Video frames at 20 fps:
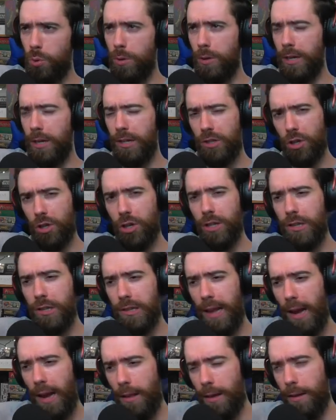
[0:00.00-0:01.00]
It's a good
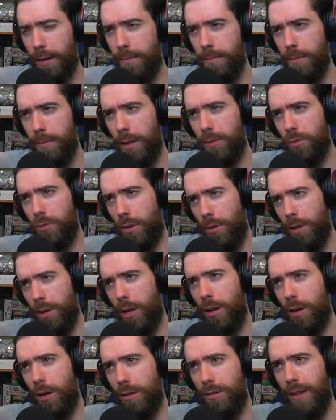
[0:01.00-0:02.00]
stat line. It's certainly
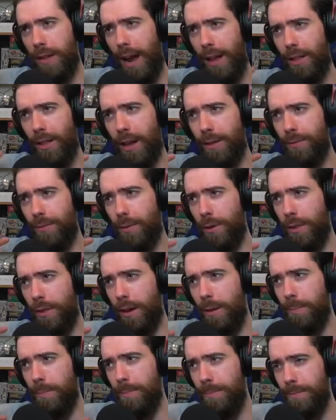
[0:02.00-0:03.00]
a good stat line for
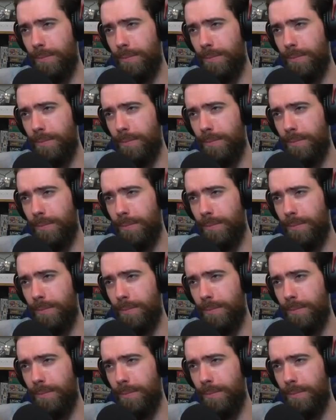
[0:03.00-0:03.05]
them.